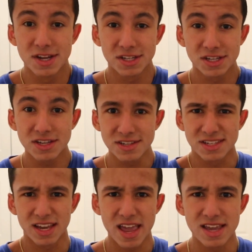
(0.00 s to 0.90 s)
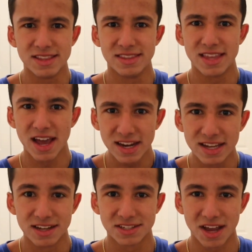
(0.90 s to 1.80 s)
She is a
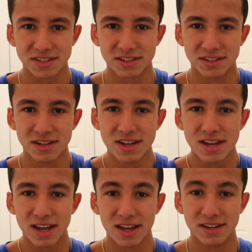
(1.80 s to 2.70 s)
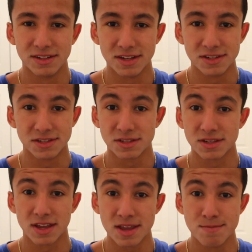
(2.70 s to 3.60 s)
deadly assassin and
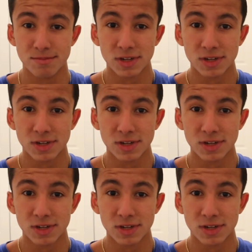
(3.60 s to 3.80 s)
is a